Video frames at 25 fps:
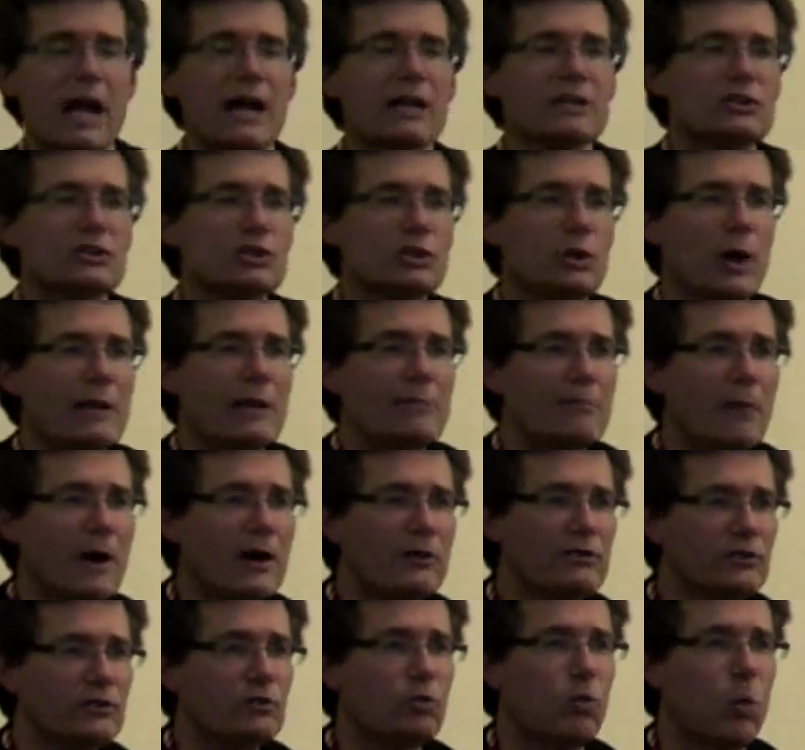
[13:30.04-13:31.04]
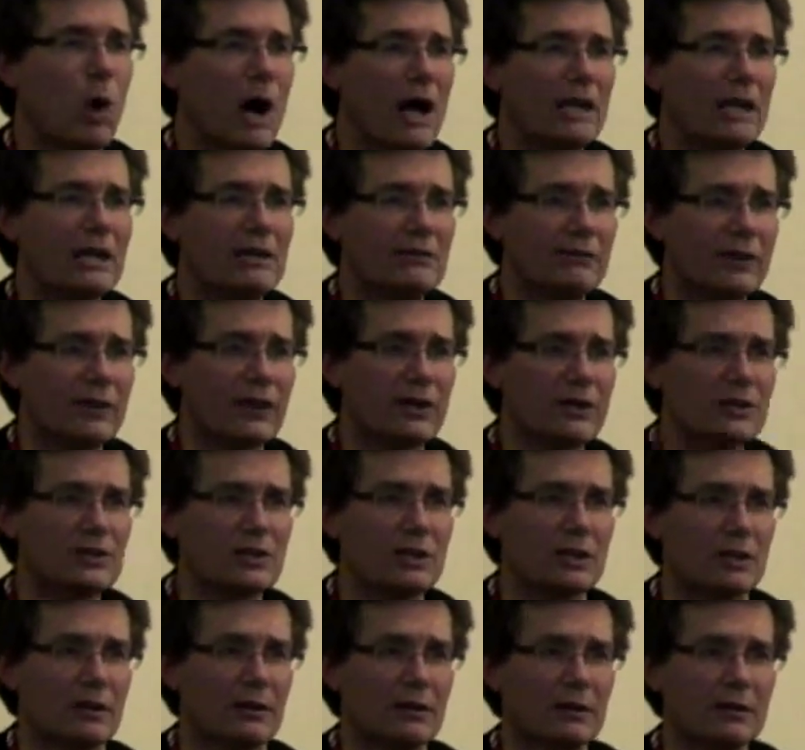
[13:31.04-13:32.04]
they undo at most one
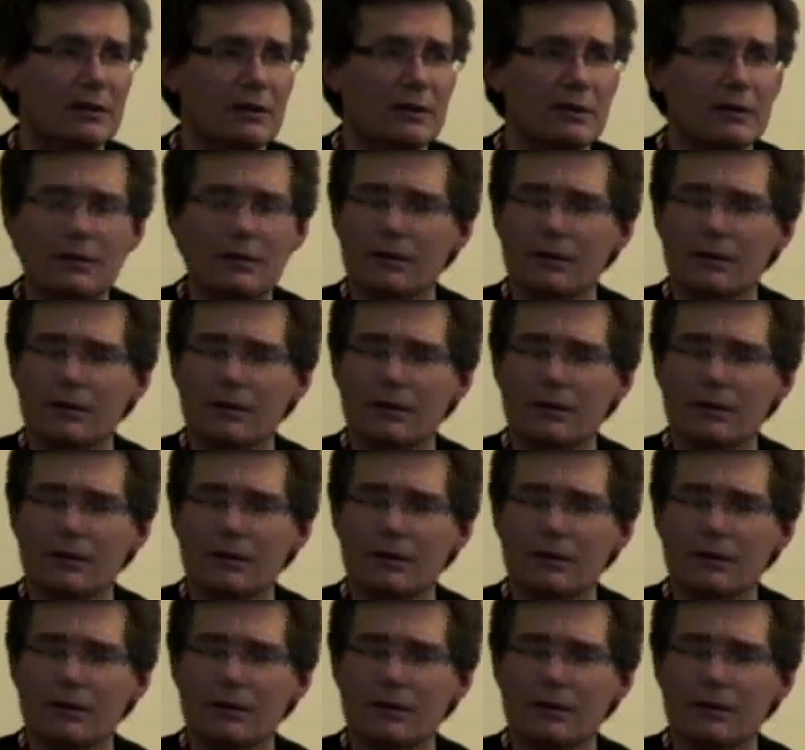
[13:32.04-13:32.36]
inversion.